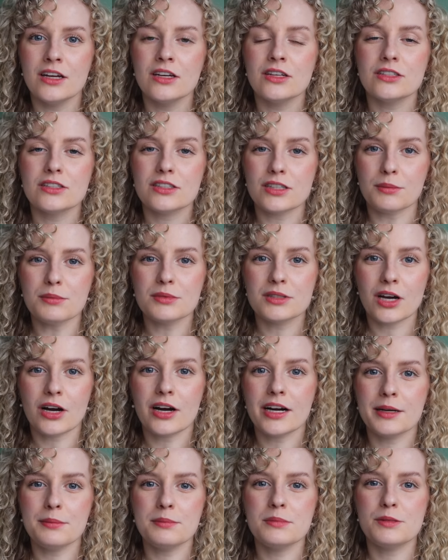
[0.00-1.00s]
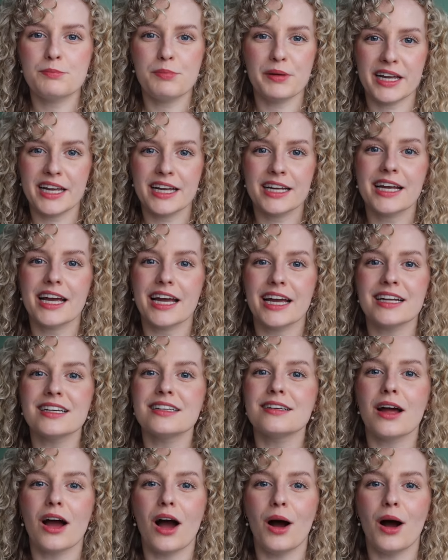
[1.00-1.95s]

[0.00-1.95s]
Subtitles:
sometimes being in